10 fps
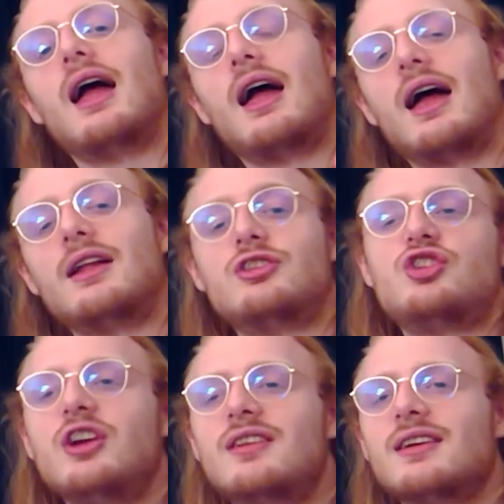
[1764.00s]
and
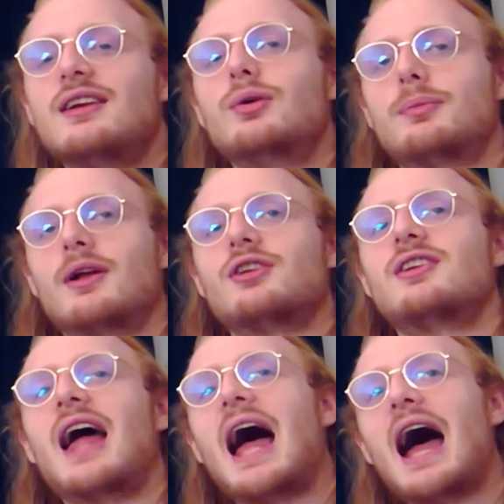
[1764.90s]
cheating you would pronounce it
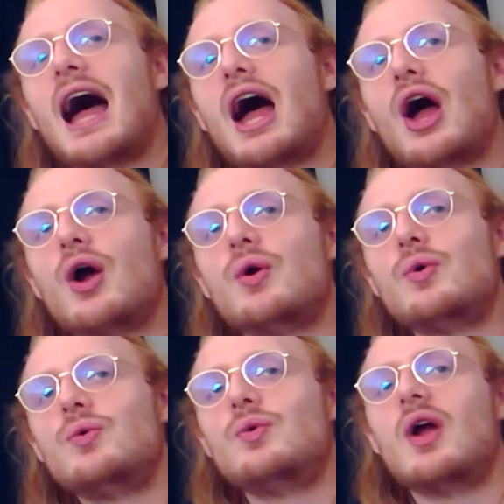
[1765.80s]

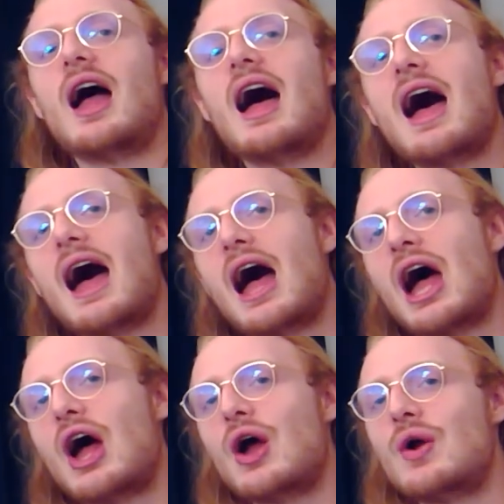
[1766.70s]
ow,
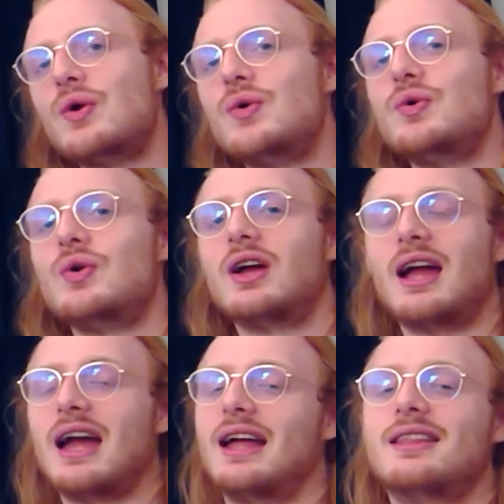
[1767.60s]
ow,
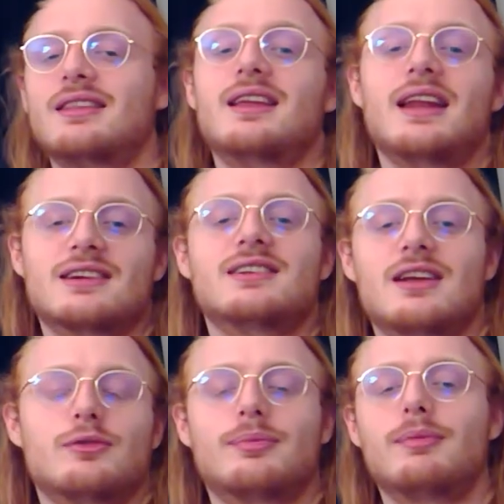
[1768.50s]
and that actually
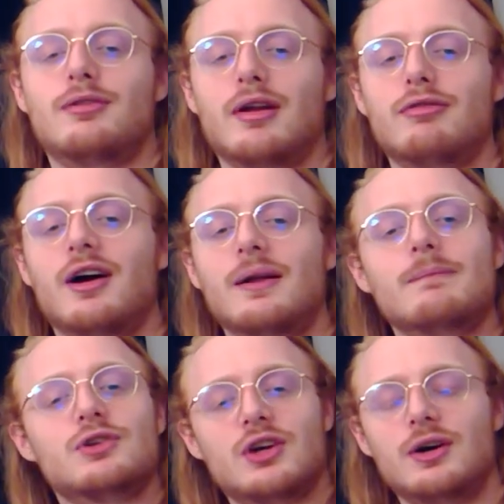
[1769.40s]
sounds perfectly fine.
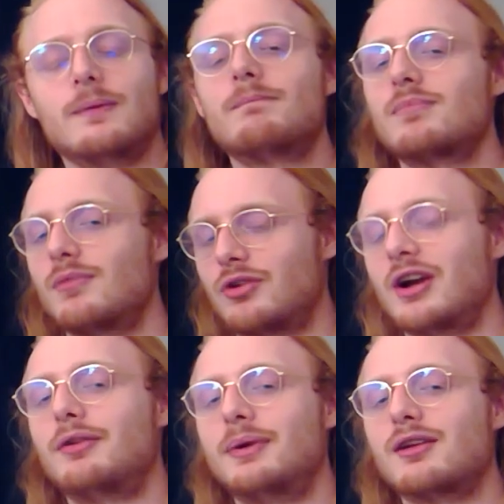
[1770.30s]
So try
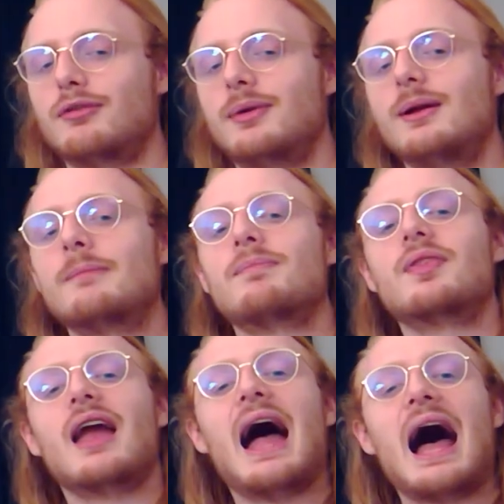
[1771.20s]
to repeat it for me.
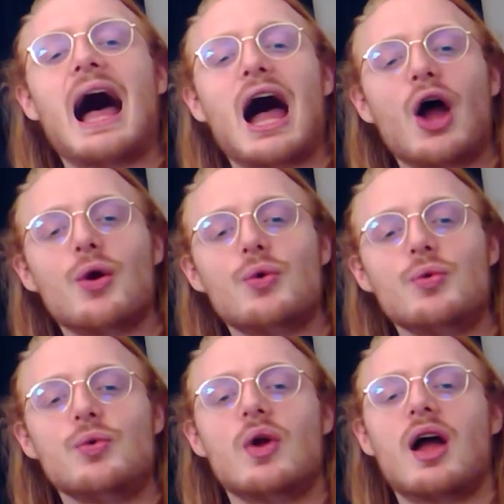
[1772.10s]

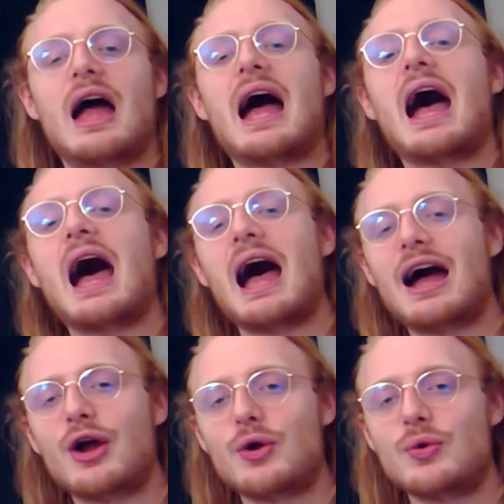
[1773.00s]
Ow,
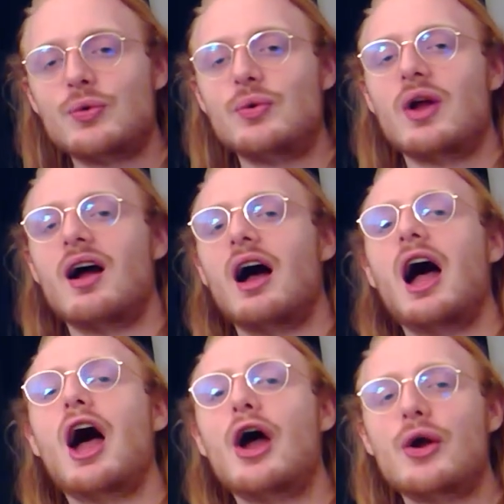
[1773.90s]
ow,
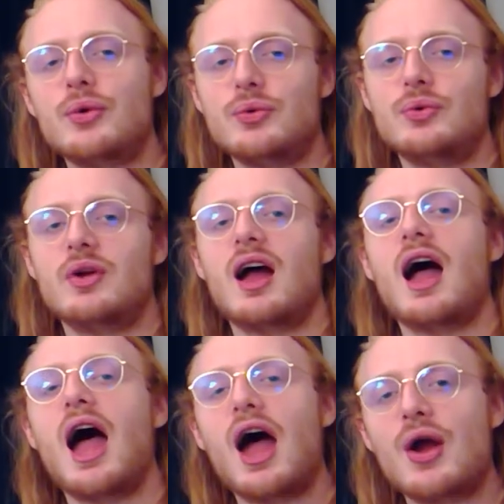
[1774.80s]
ow,
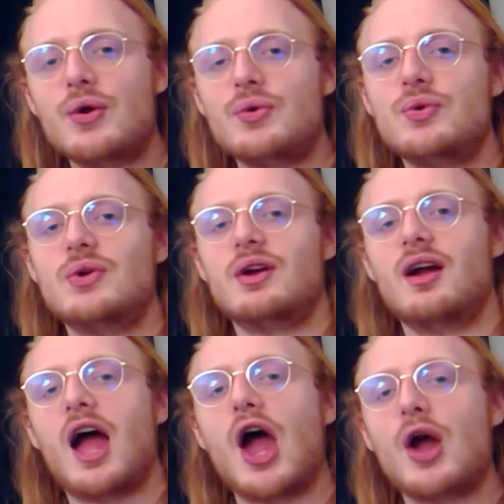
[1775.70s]
ow,
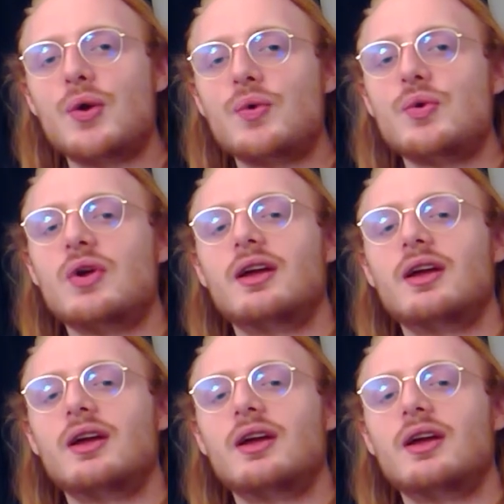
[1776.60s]
ow.